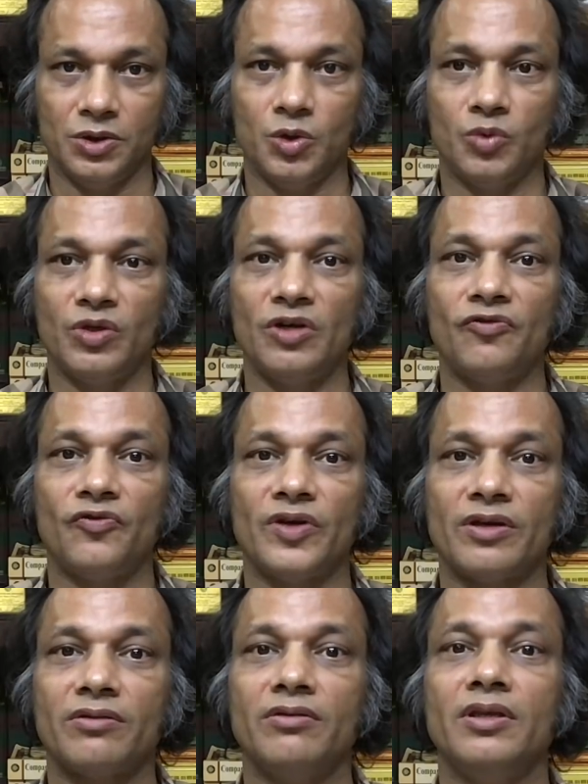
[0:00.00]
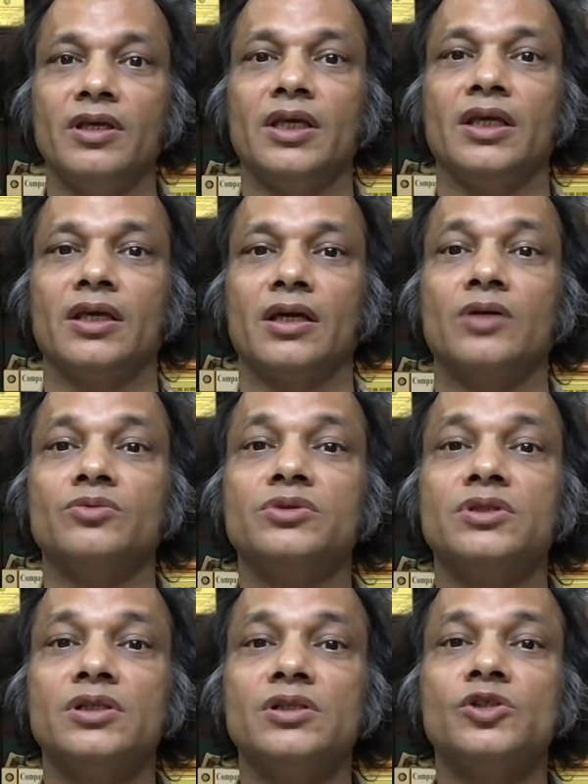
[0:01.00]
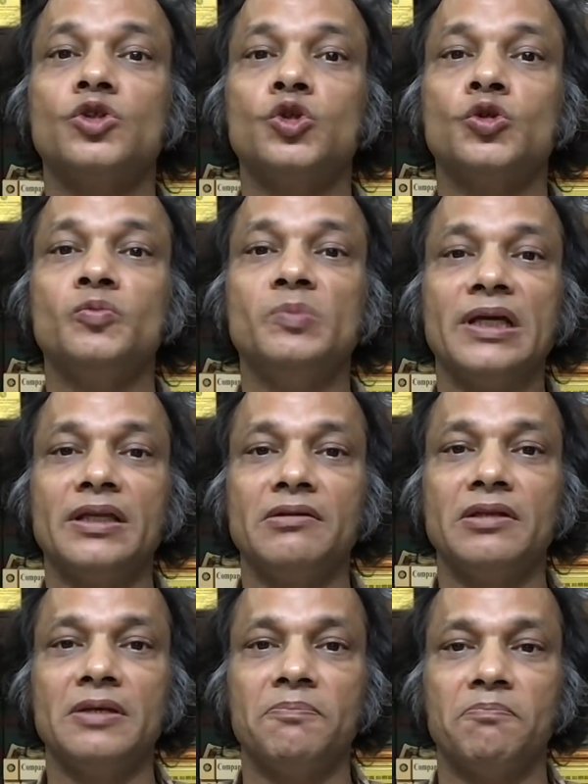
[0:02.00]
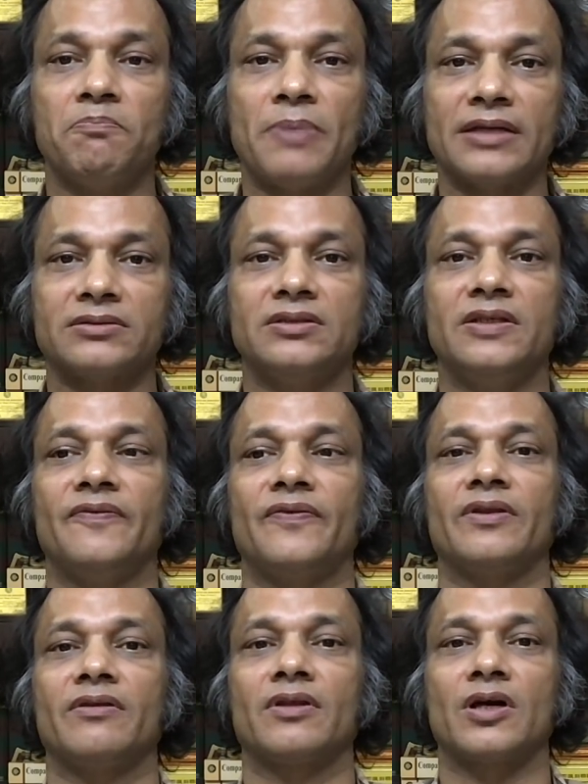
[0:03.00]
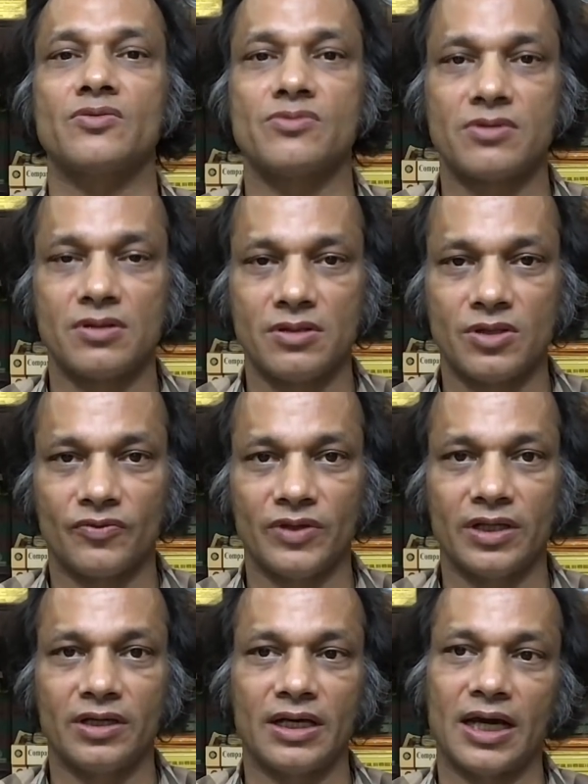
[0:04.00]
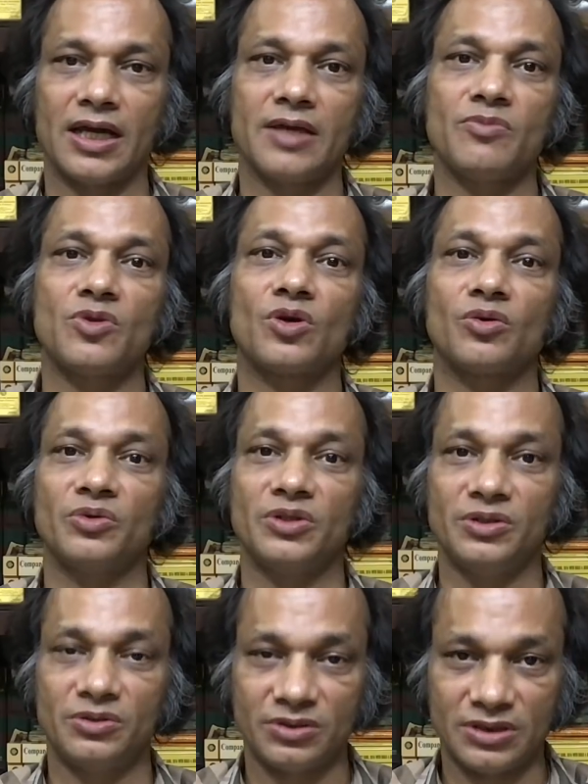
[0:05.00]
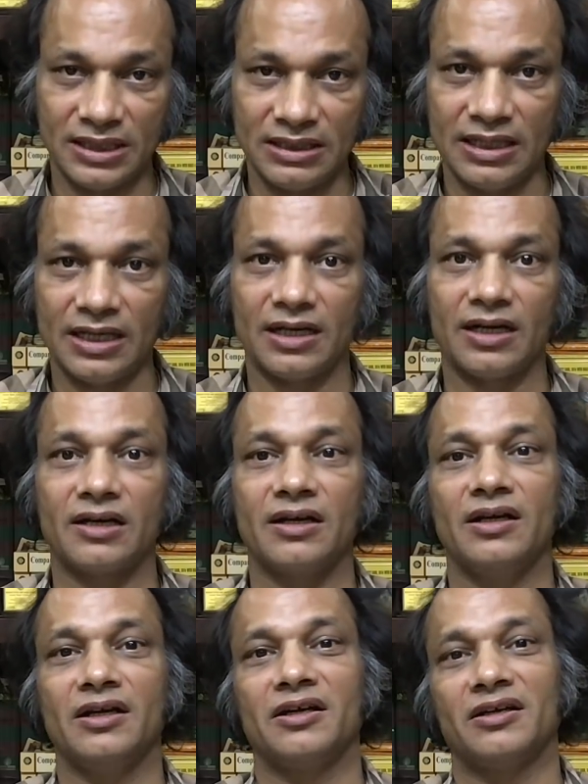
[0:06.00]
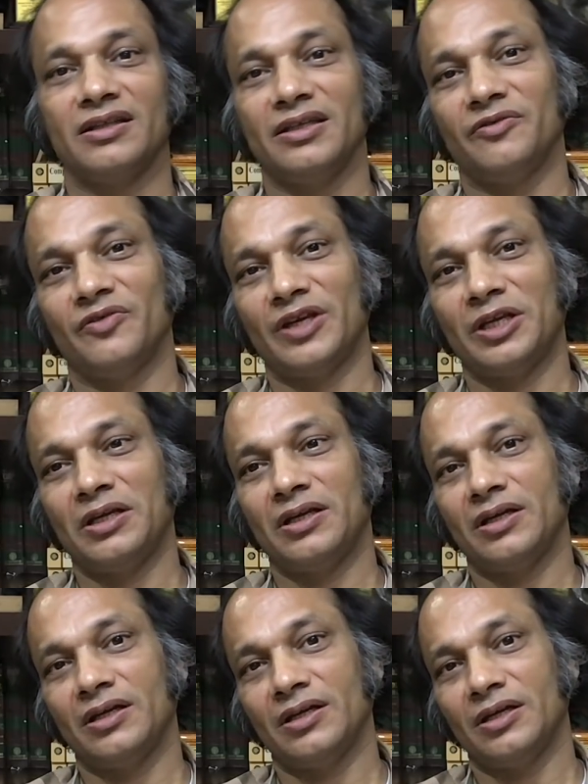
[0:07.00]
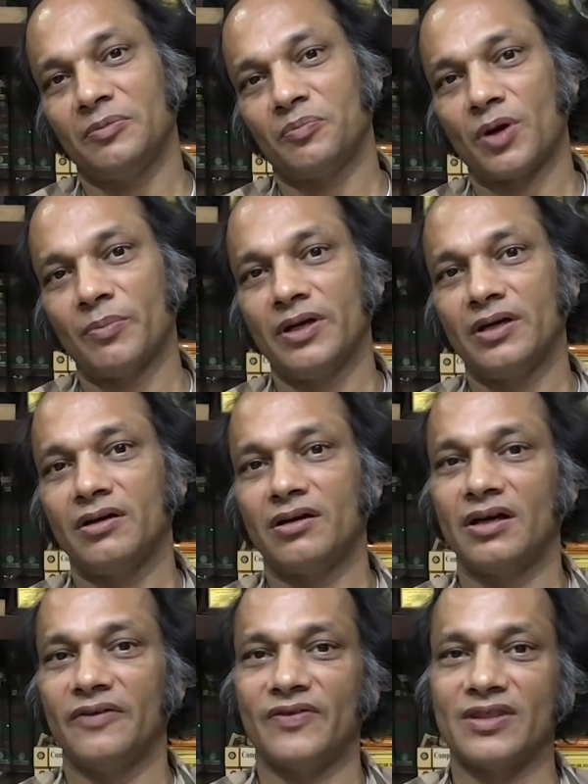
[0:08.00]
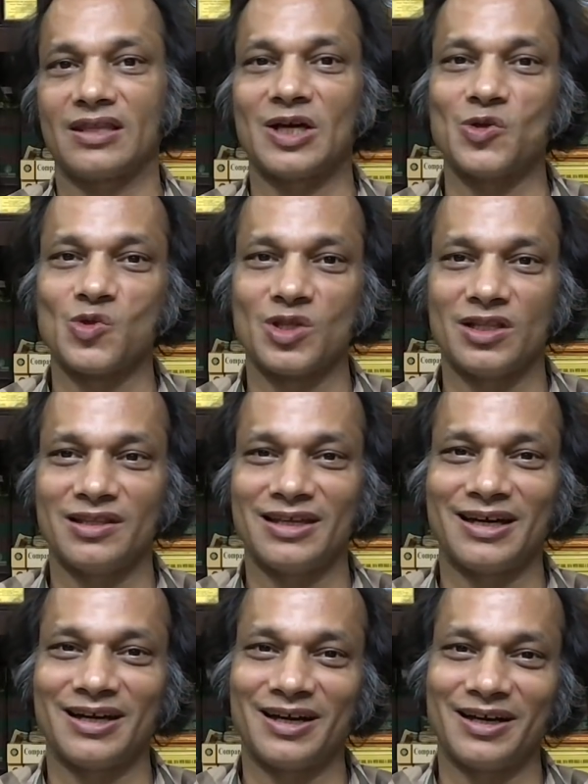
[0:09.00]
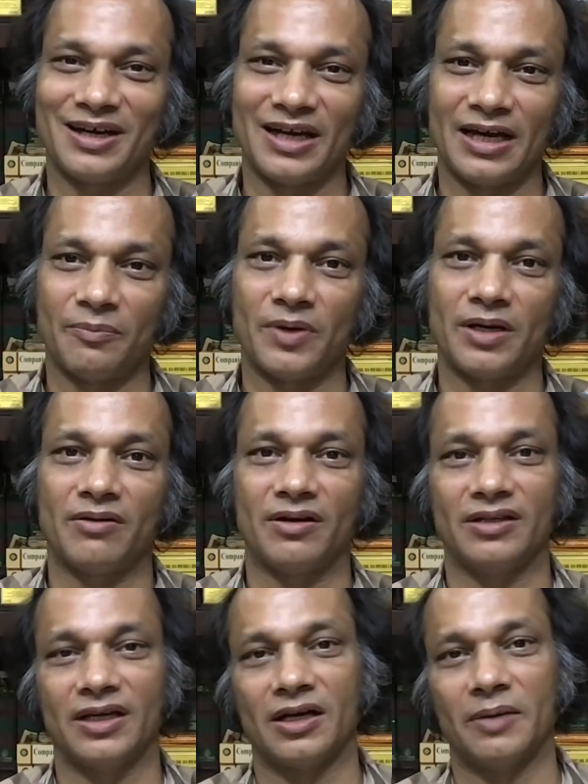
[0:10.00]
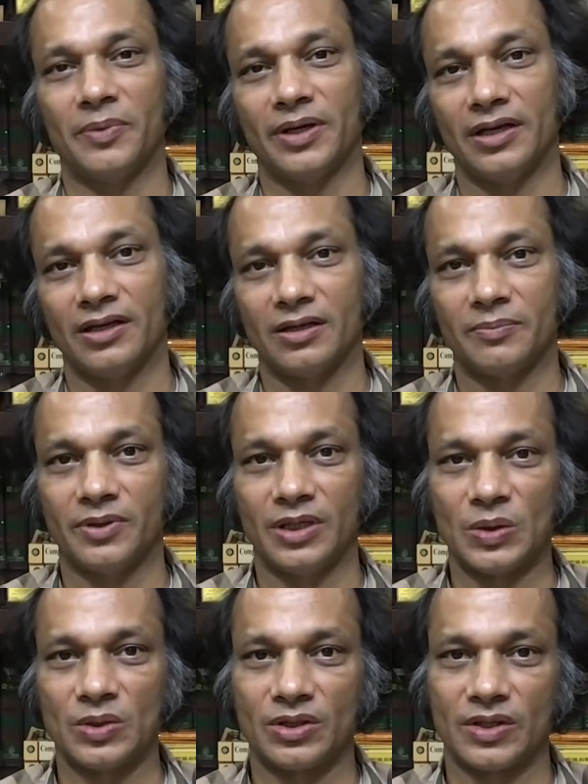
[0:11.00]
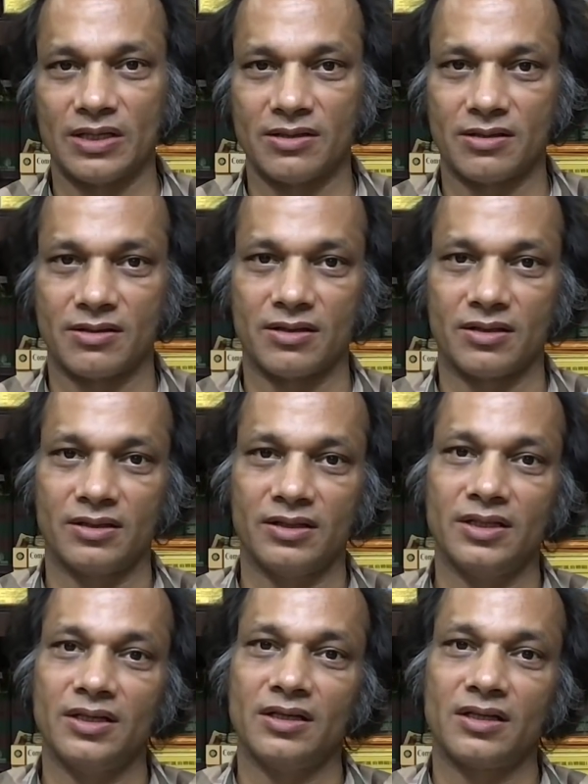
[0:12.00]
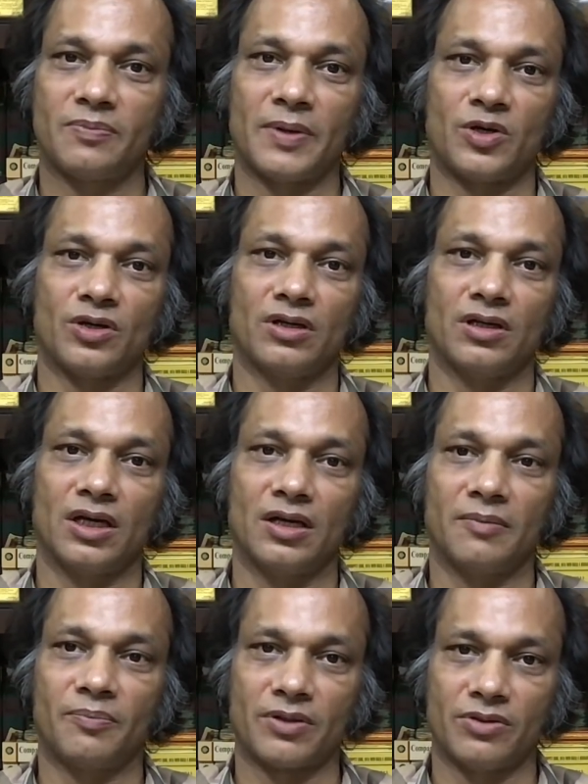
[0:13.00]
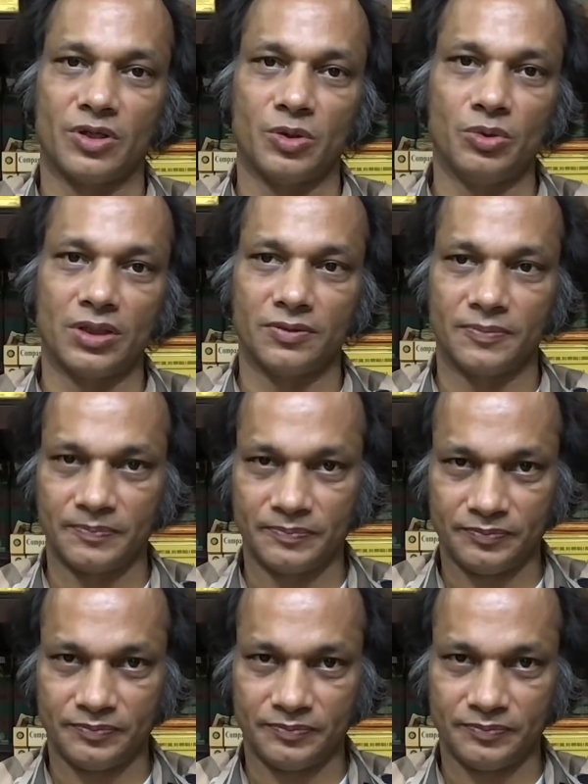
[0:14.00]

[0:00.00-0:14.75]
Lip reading: You will face the counsels who, being the best defense counsels of their time, still there are the very prominent defense counsels that are, but they're appearing in a particular case as a special prosecutor.